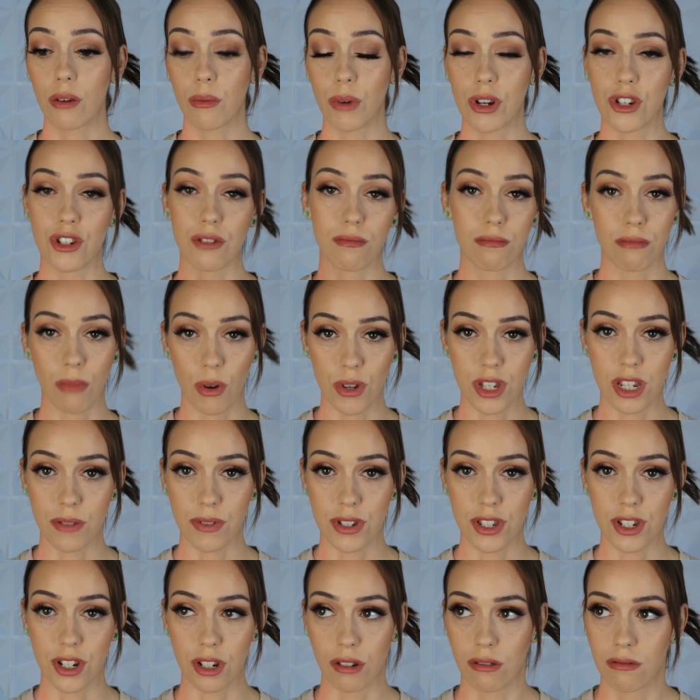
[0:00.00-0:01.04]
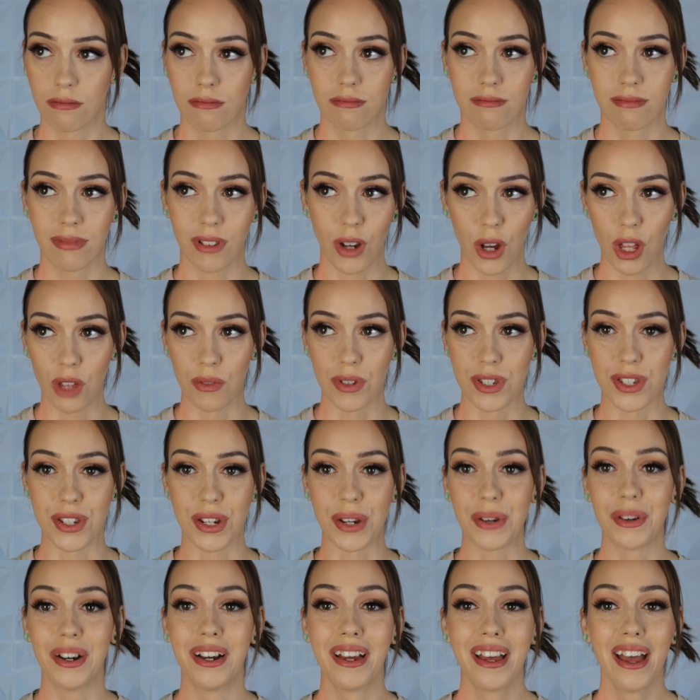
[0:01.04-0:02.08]
which most of us do, all of us
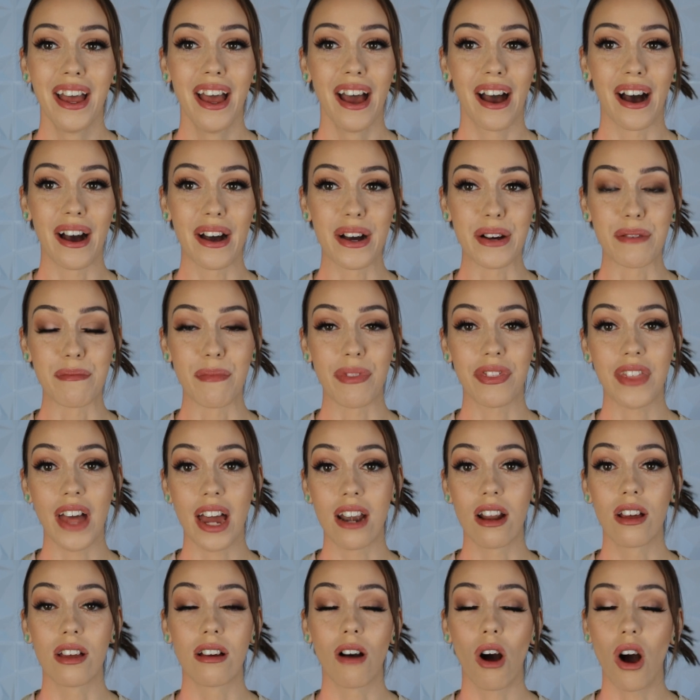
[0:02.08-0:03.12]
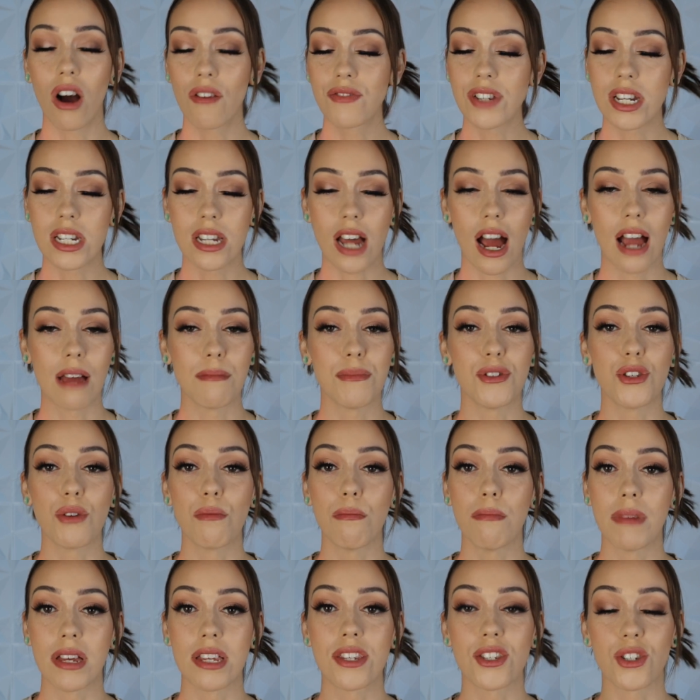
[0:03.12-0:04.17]
do, then oftentimes you
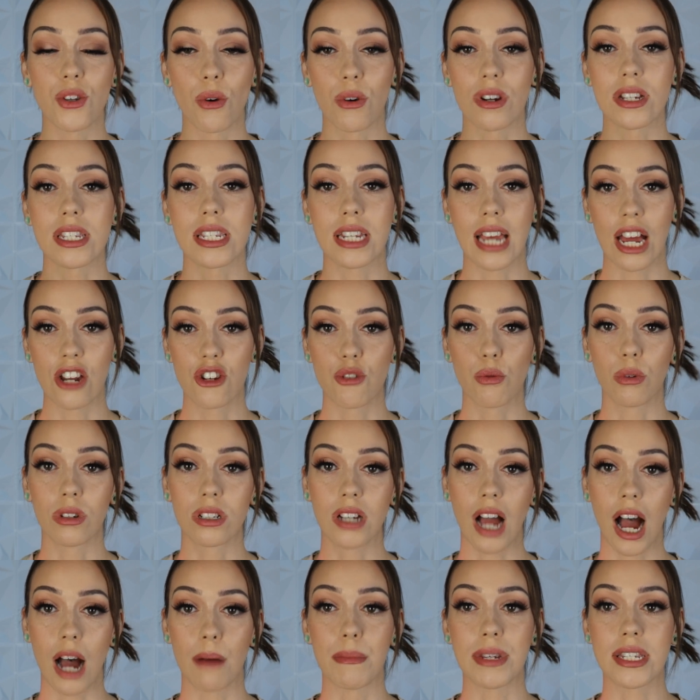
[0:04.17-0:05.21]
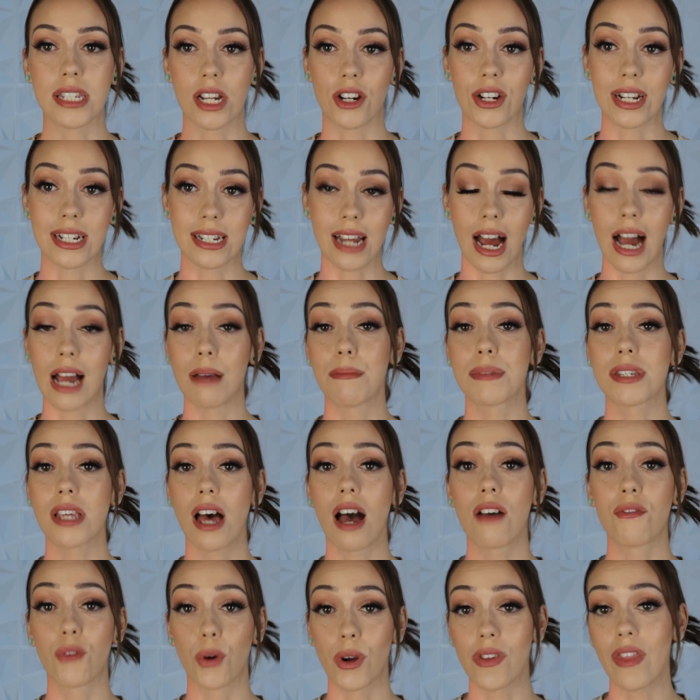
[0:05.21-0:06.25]
miss your scheduled commissary time
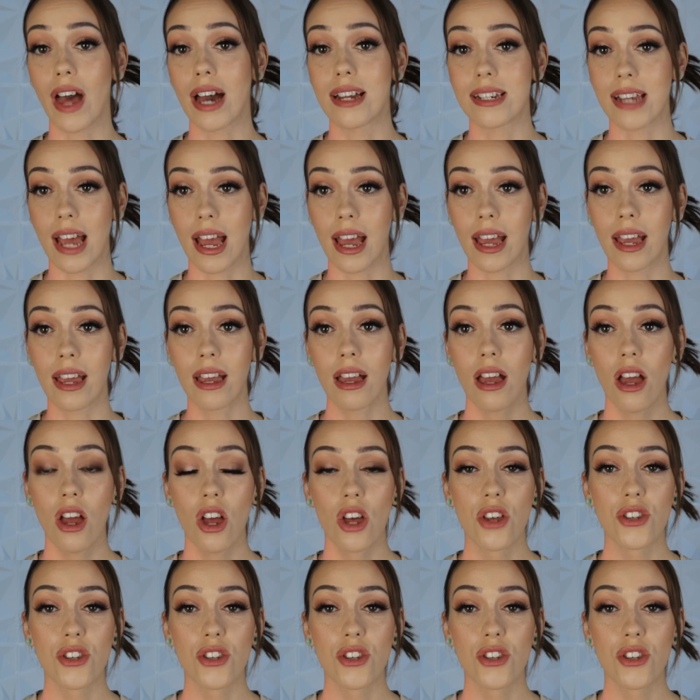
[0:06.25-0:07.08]
slot for that day.